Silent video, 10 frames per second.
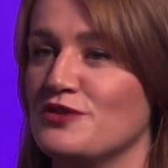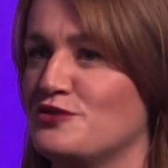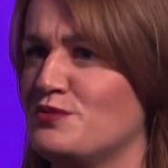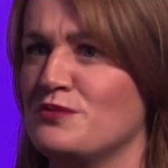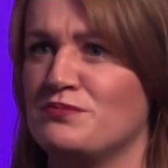But
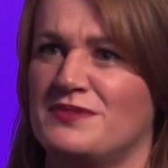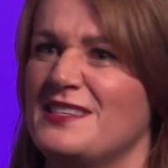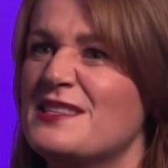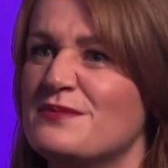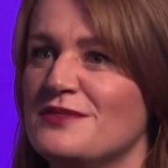could we
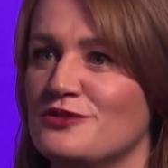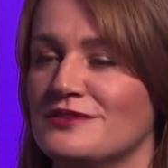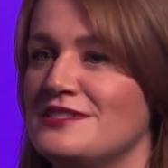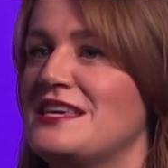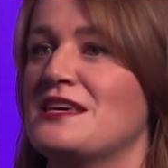see them, you know,
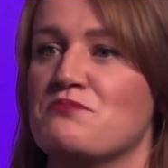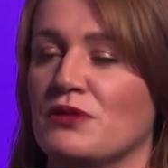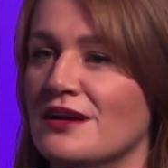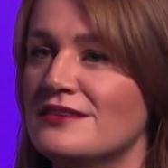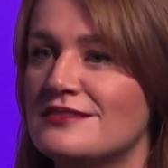taking
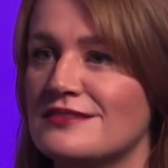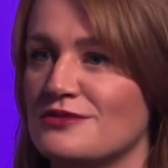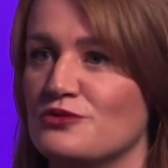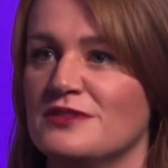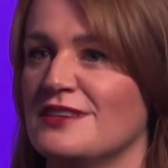bloods,
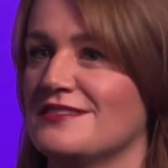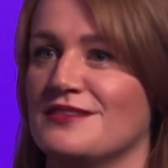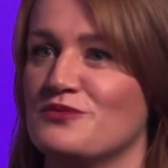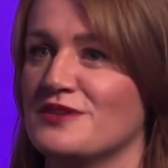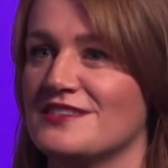holding
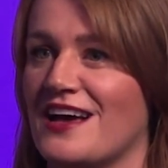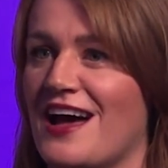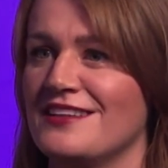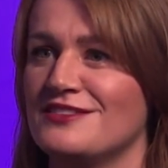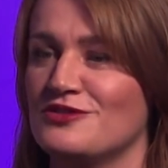someone's
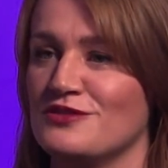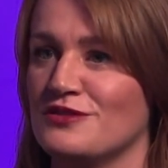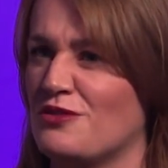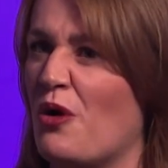hand, doing